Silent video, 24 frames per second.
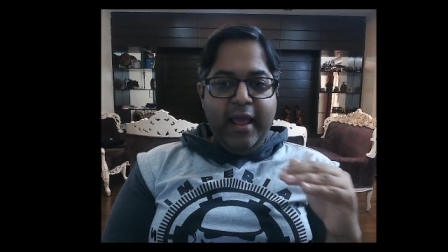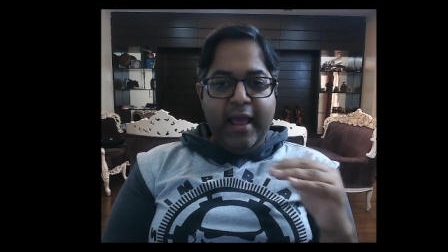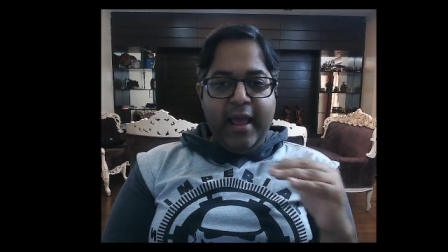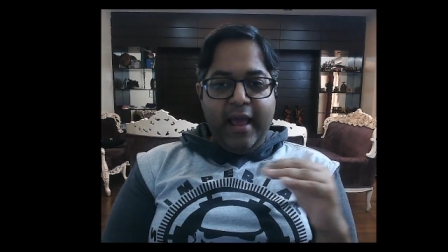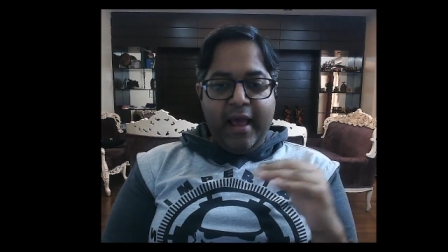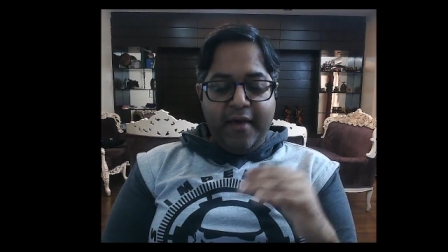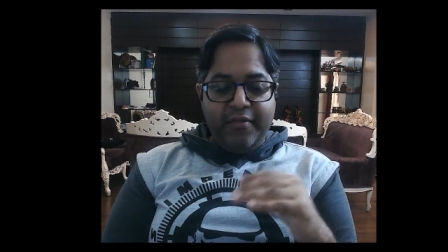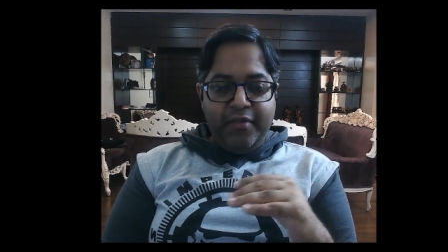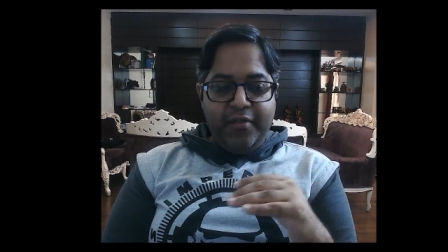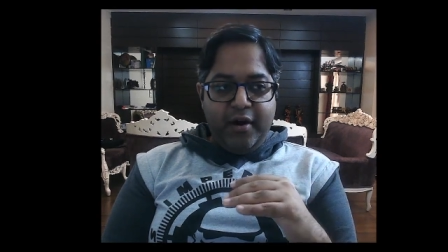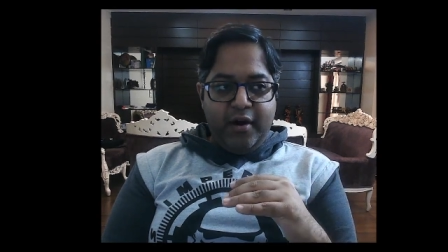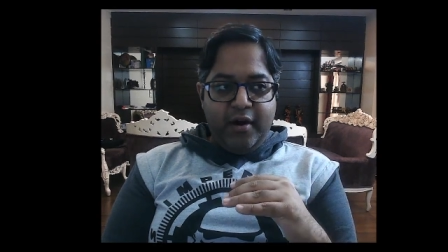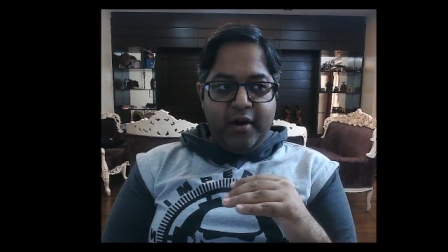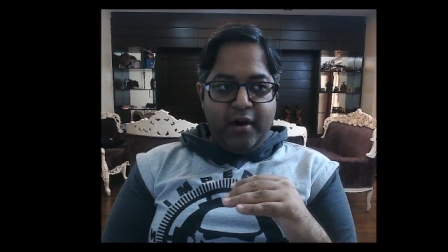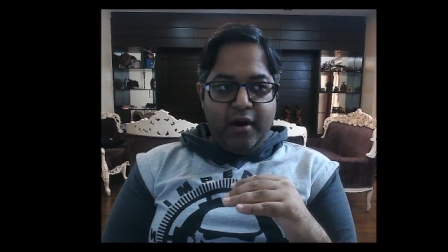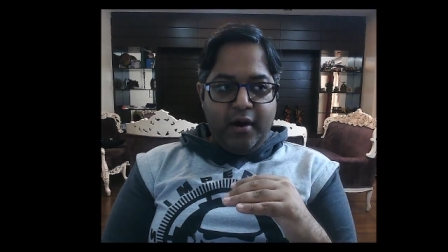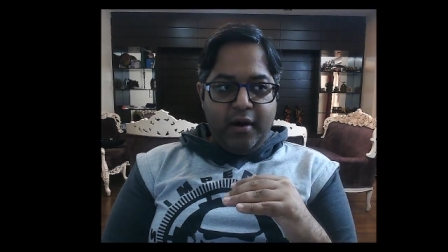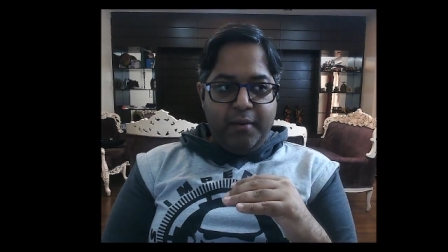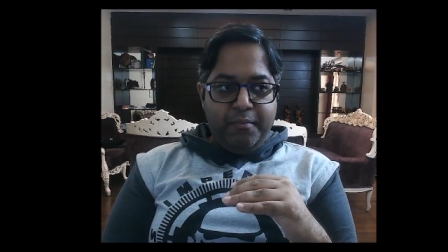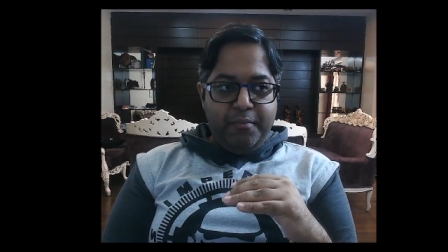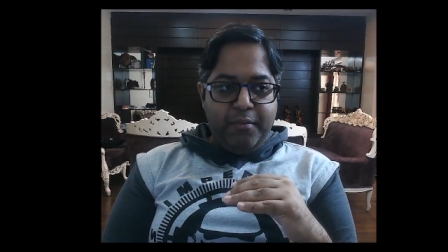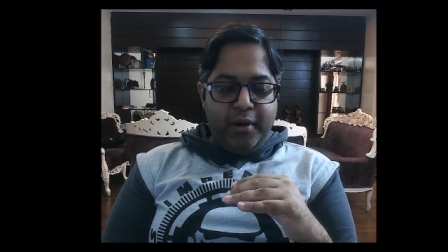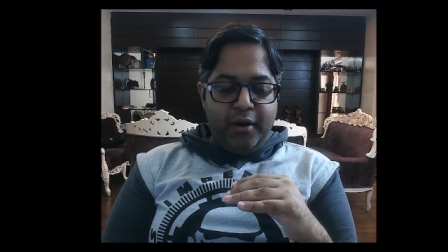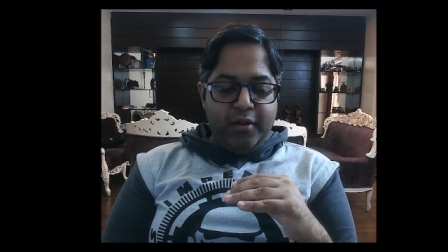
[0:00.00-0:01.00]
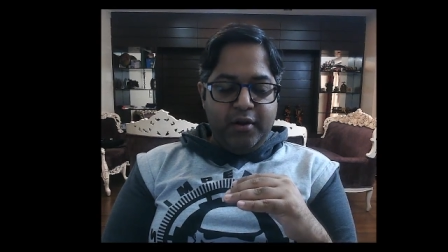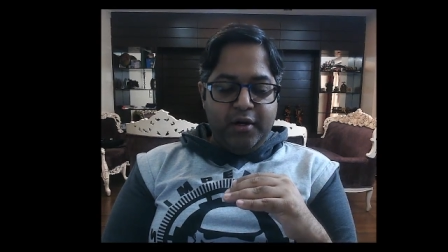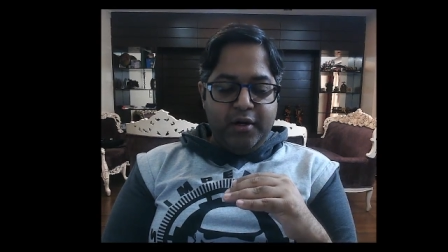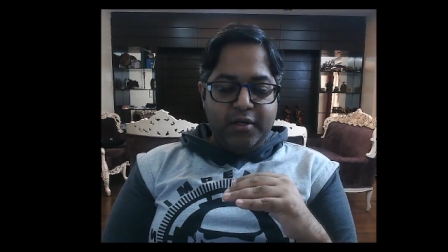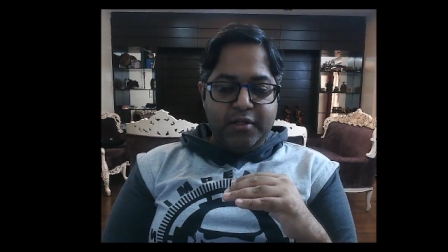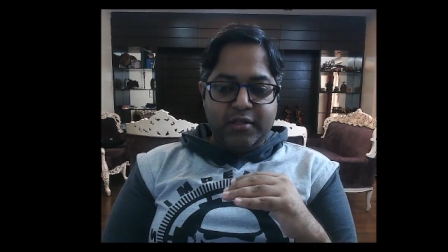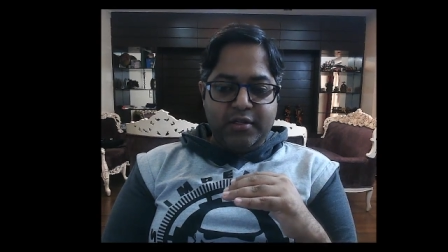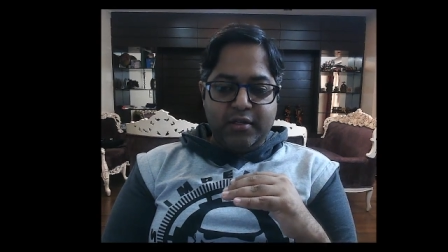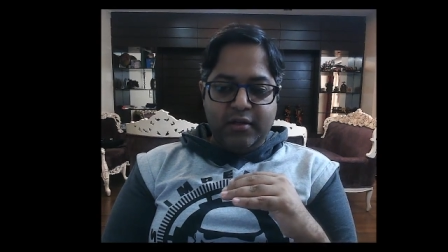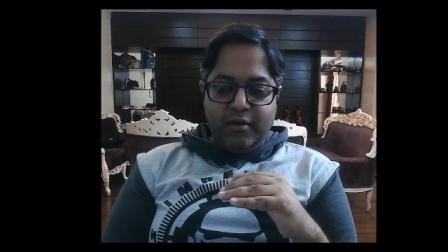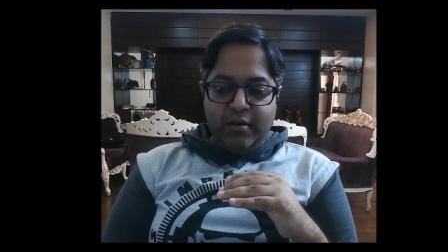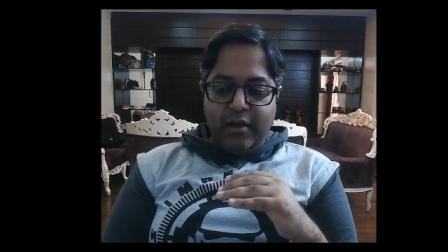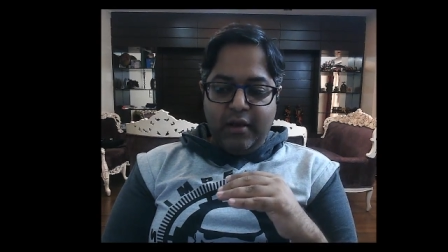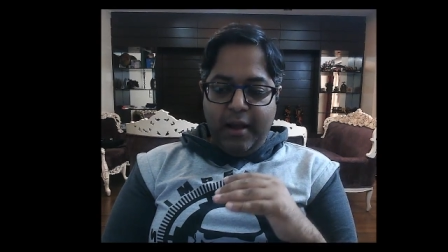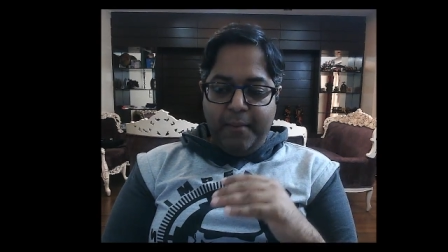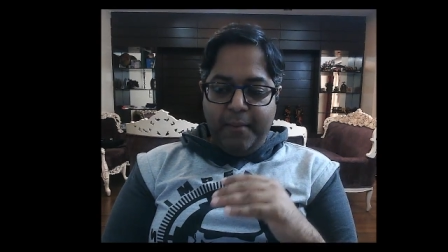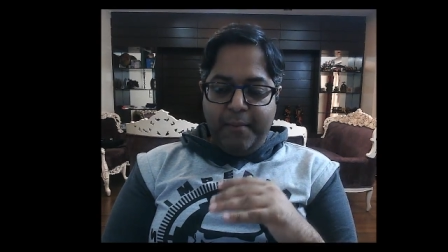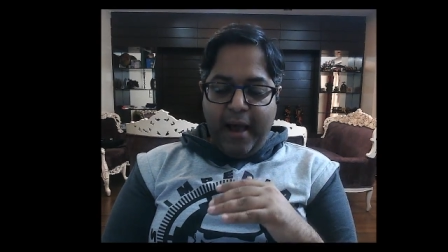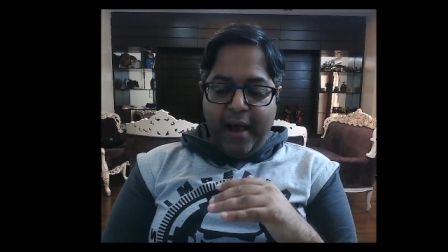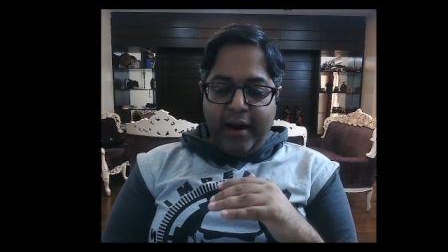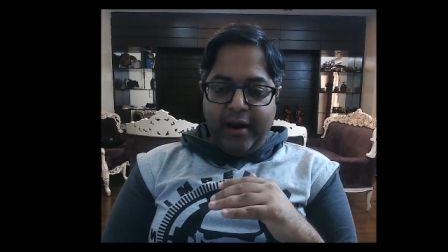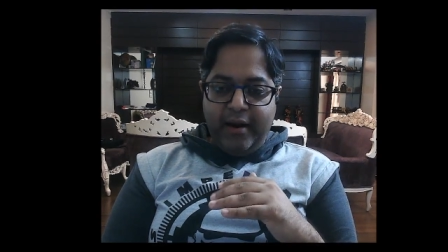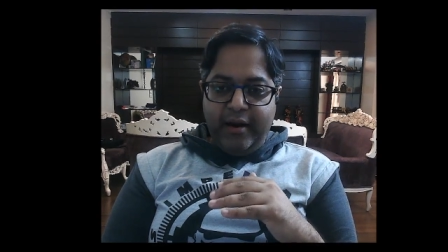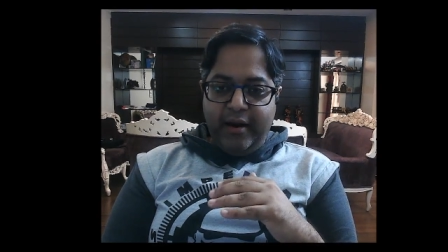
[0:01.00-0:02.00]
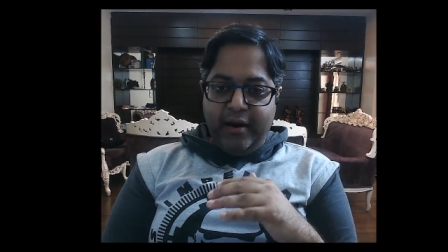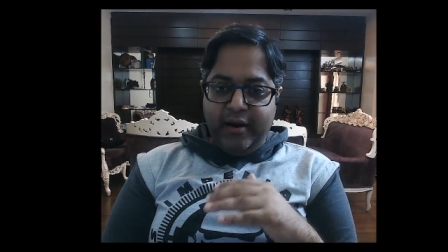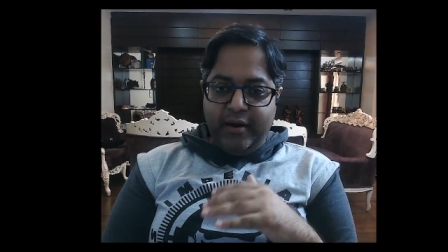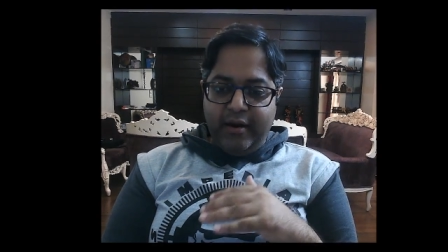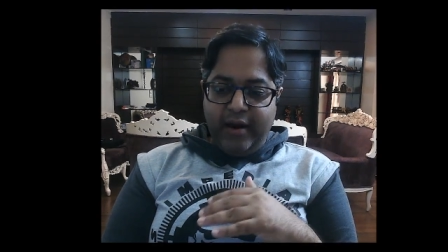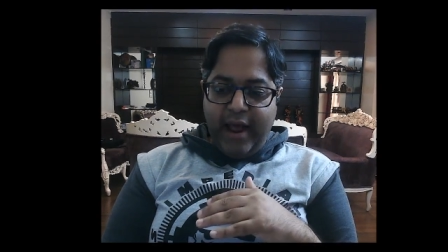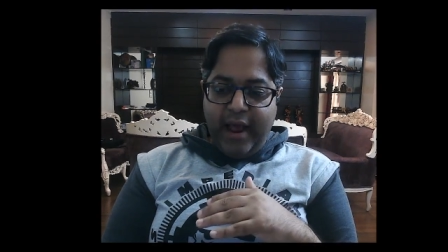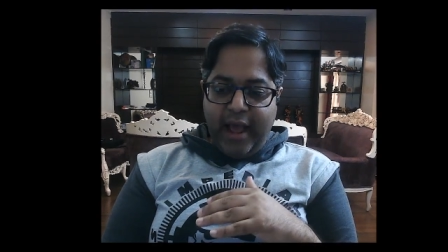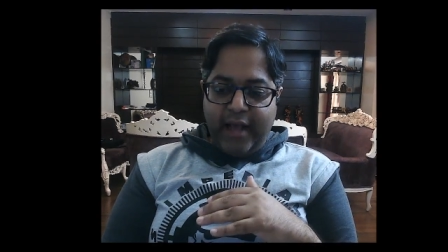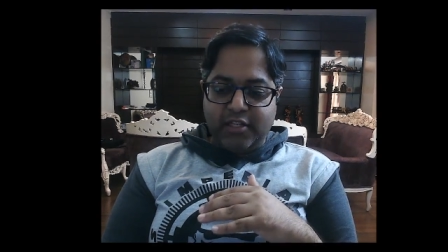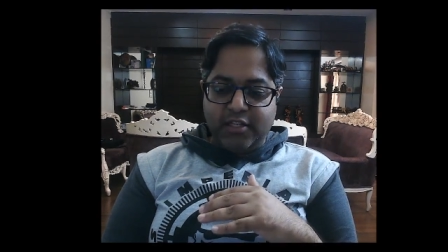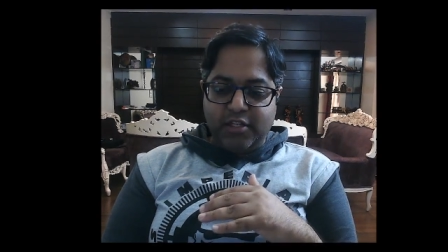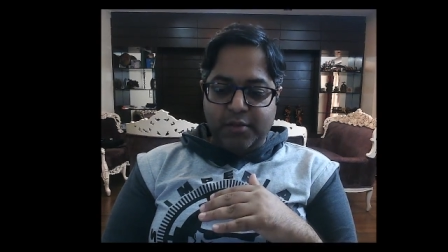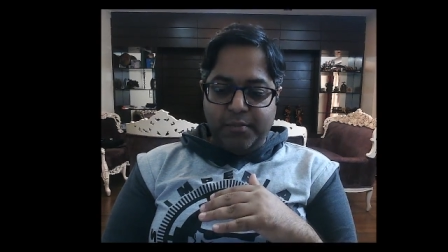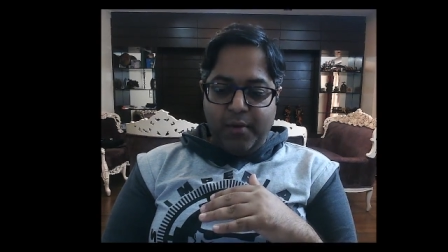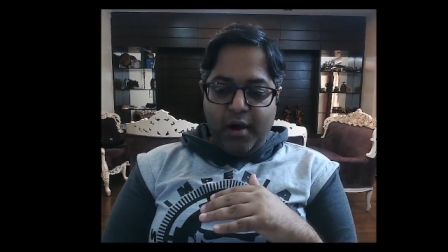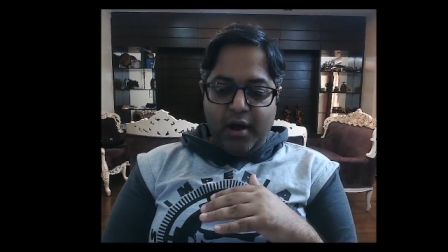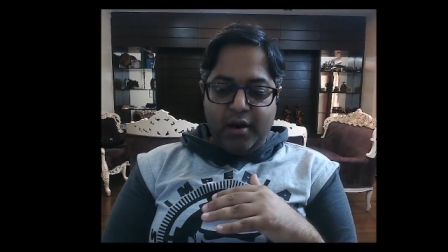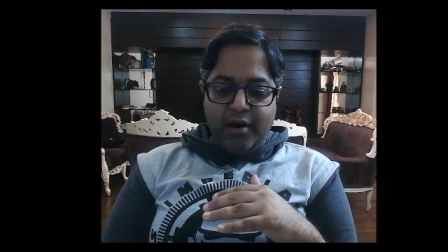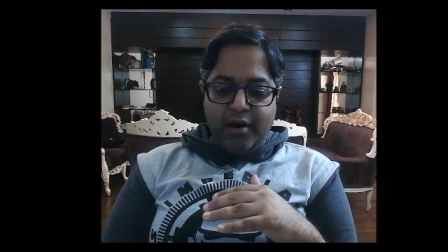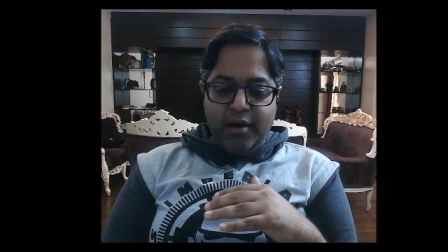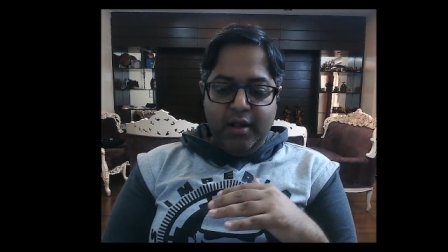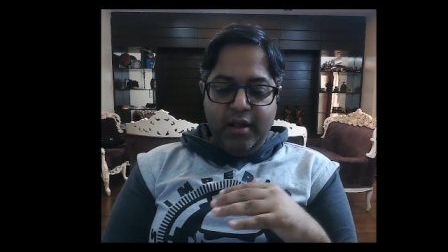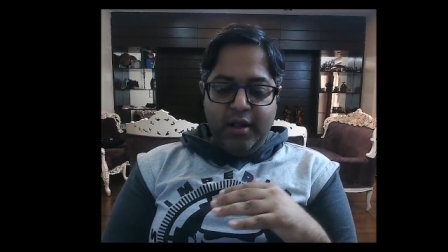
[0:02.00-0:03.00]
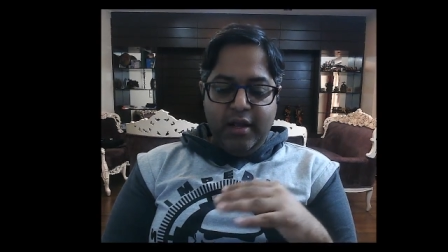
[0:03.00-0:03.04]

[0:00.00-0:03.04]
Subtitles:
and their brothers Abaddon and Axamon.